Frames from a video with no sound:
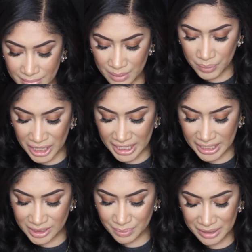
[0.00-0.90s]
It
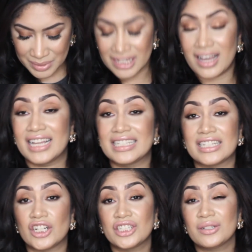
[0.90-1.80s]
brightens, plumps lines.
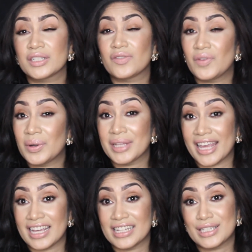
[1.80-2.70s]
It also
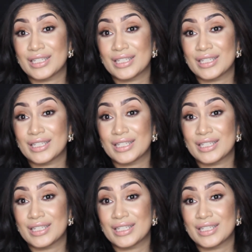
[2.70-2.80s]
exfoliates.